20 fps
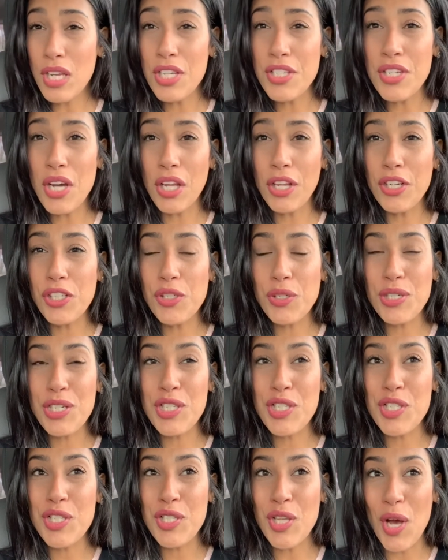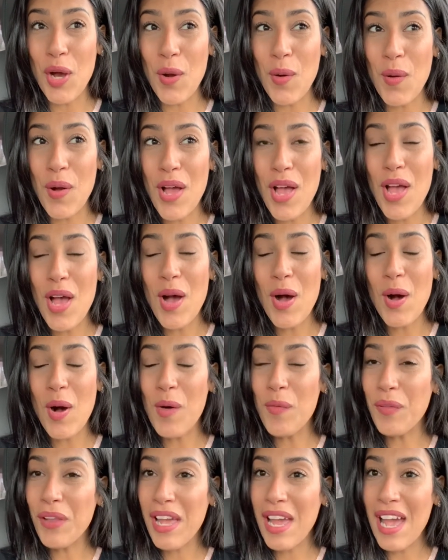Dollar Tree. So
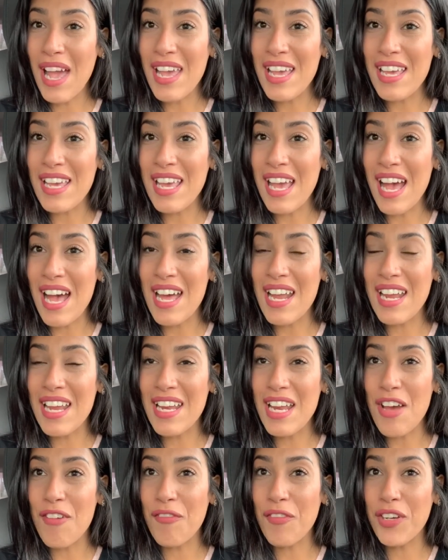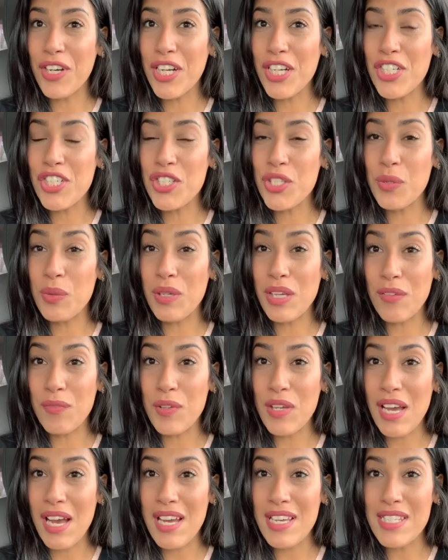hopefully I got enough footage to
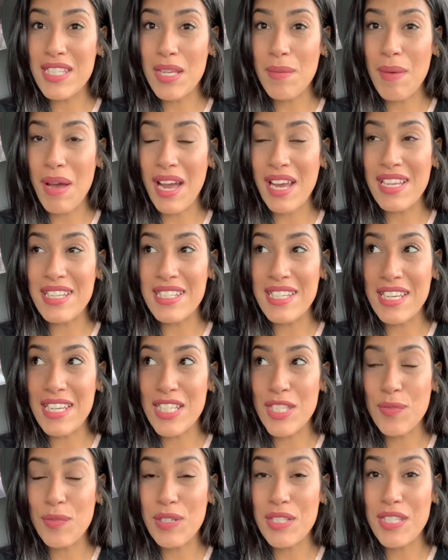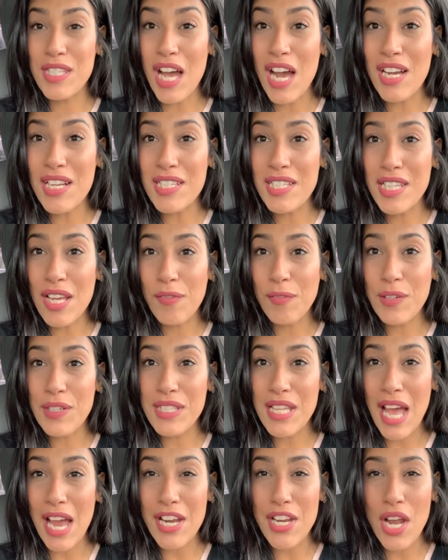give you guys some ideas for stocking
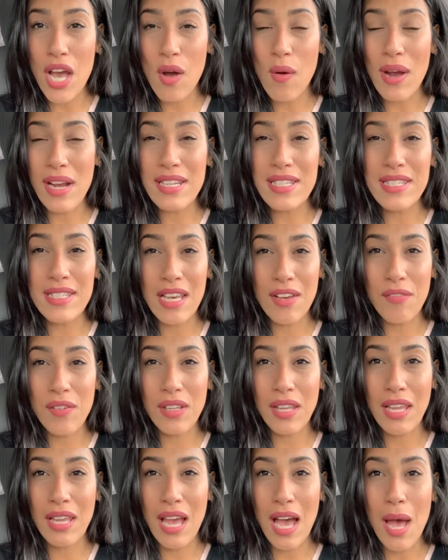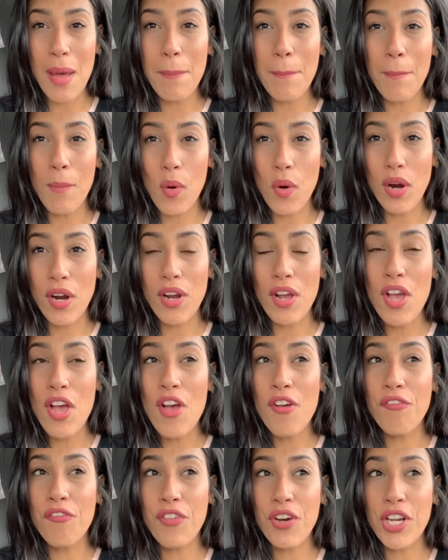stuffers. I know I definitely got more
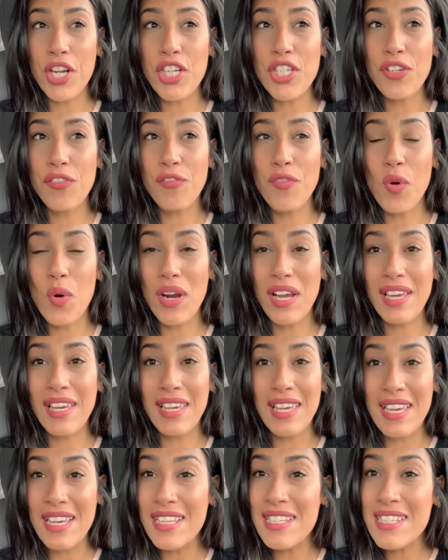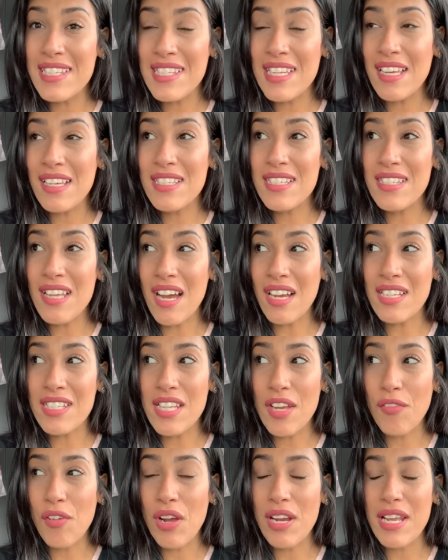footage for kids stocking
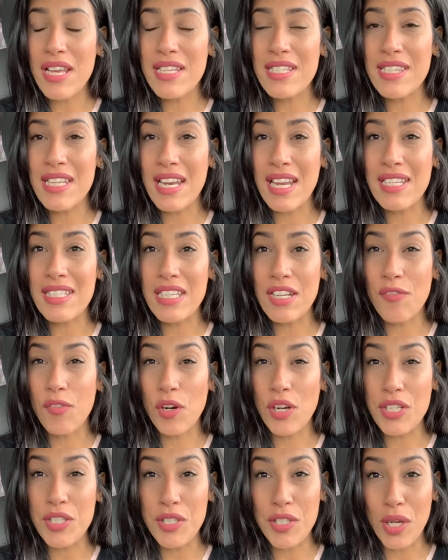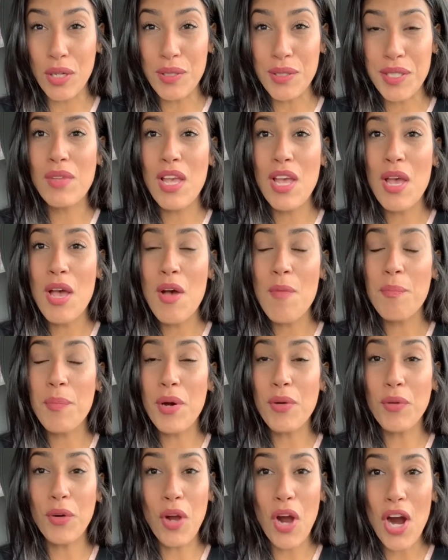stuffer ideas than I did for adults.
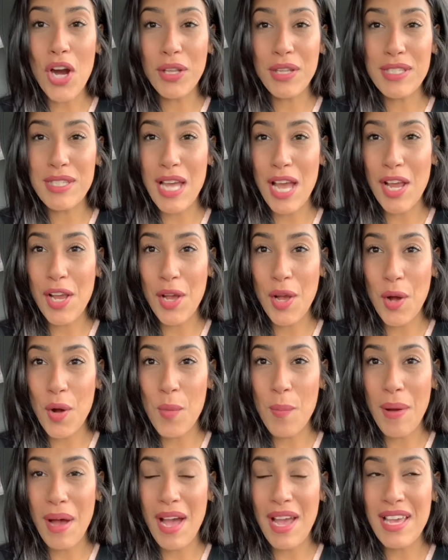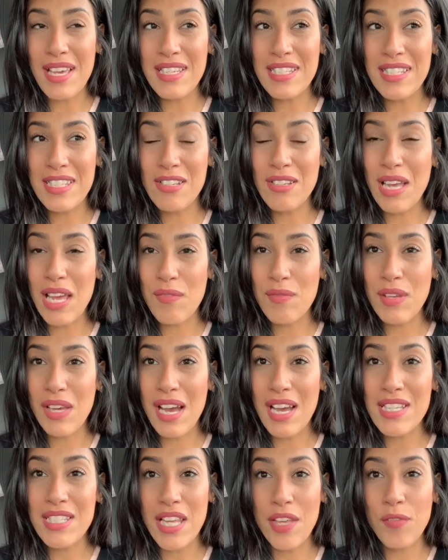But regardless, I hope I still gave you
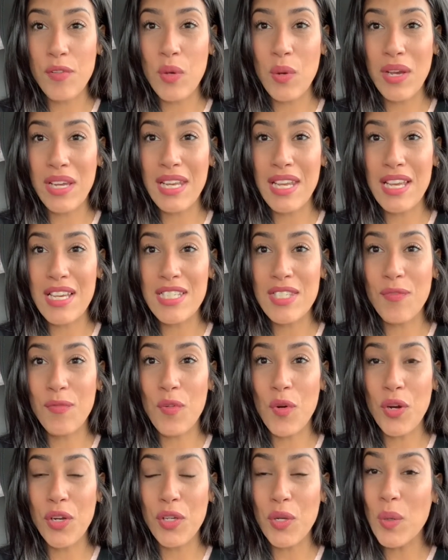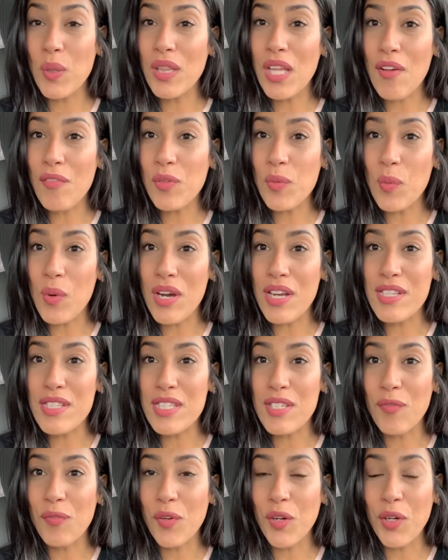guys a few ideas for your loved
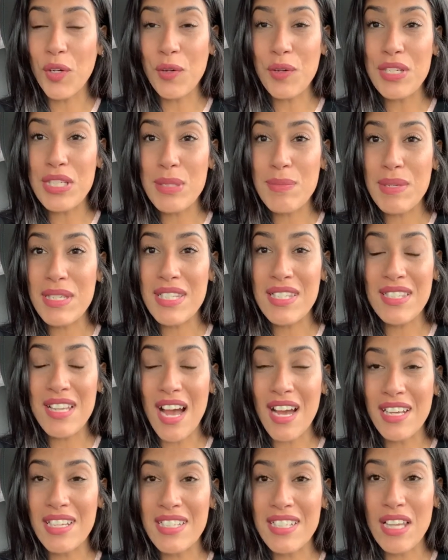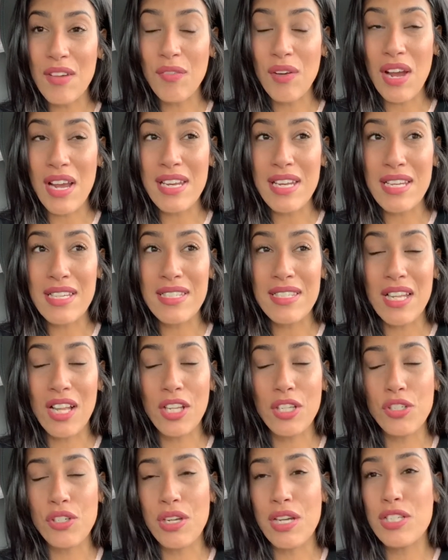ones for Christmas stocking stuffer ideas.
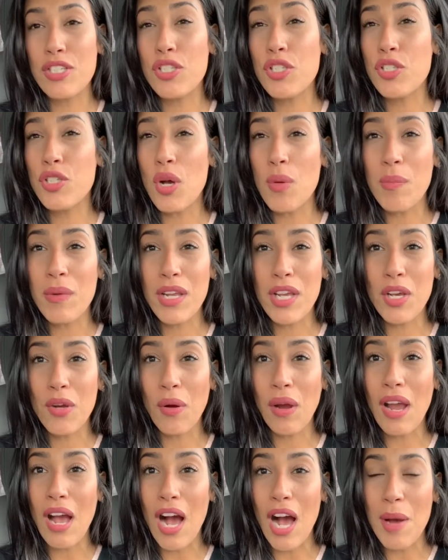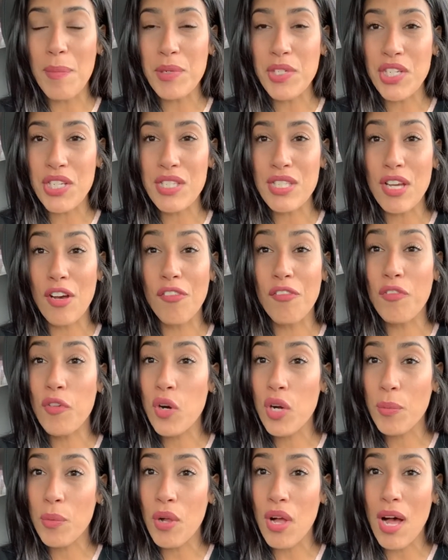Dollar Tree has so many great options,
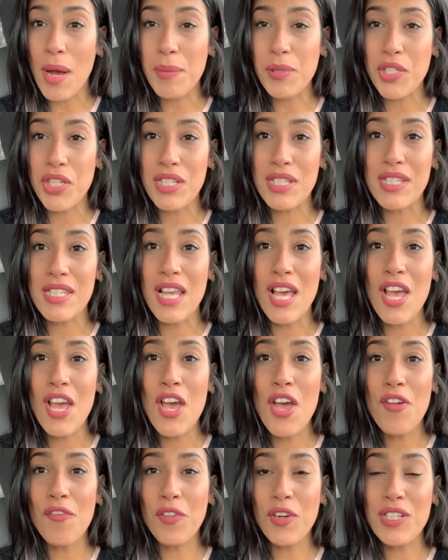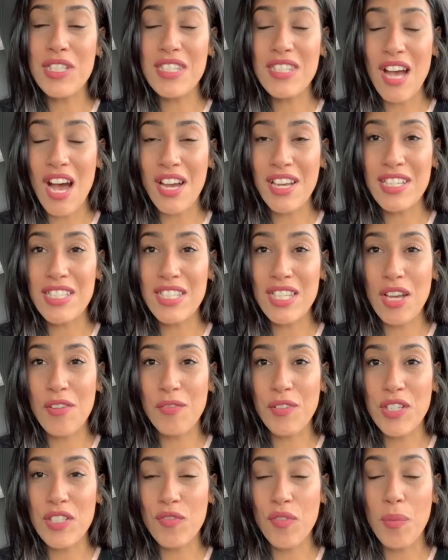affordable options for stocking
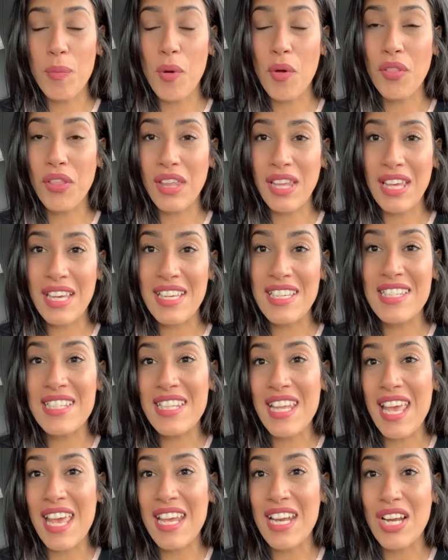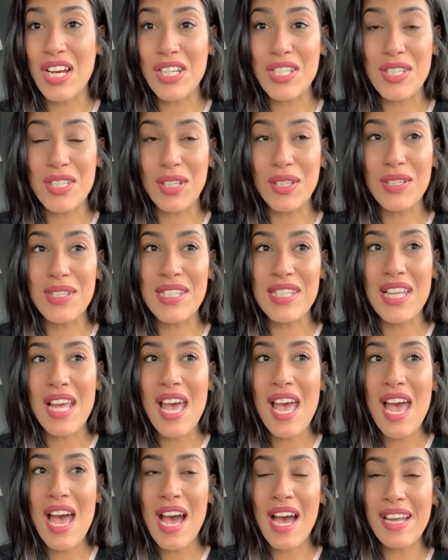stuffers for both kids and adults.
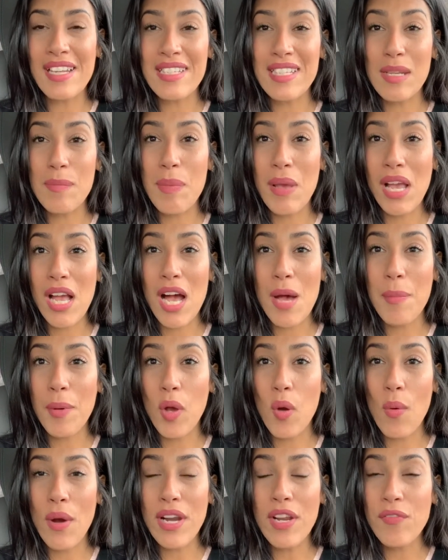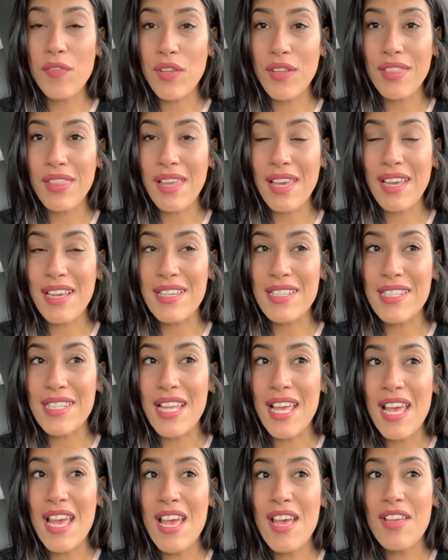I did pick up quite a few things
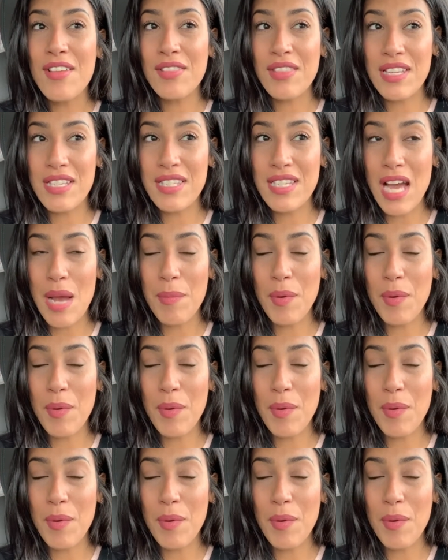this time